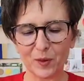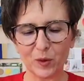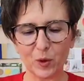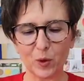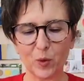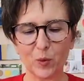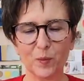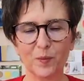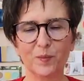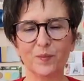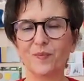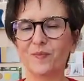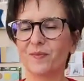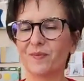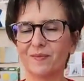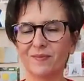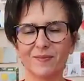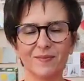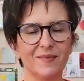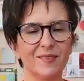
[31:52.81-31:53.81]
So
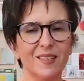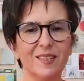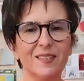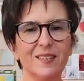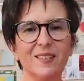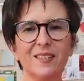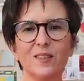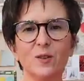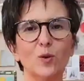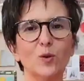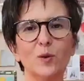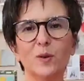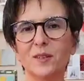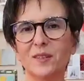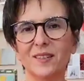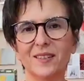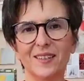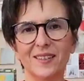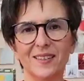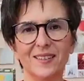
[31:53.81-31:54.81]
this is
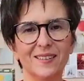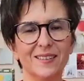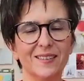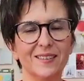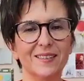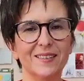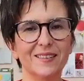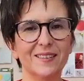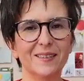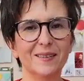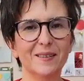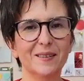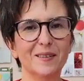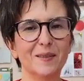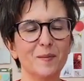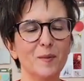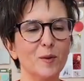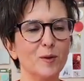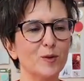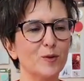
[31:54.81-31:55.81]
always
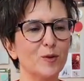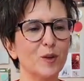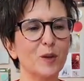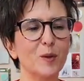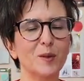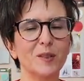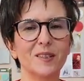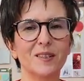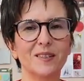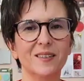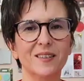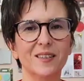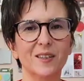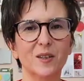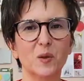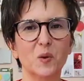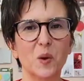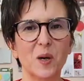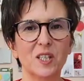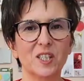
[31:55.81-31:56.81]
the most frequent
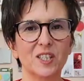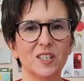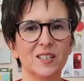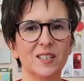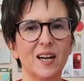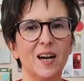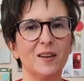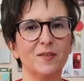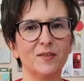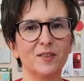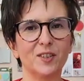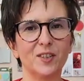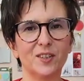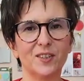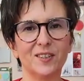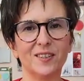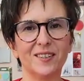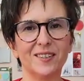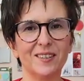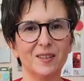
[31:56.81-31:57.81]
question
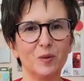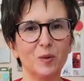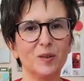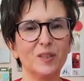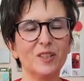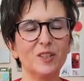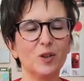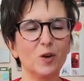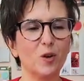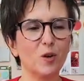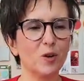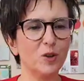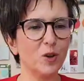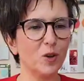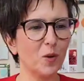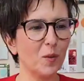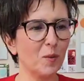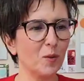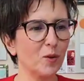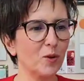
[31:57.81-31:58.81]
after what is
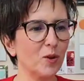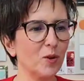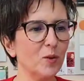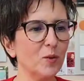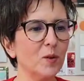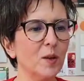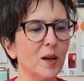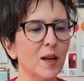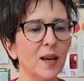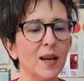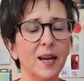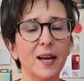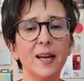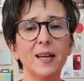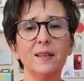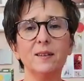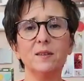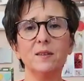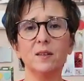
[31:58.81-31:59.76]
your MOQ, and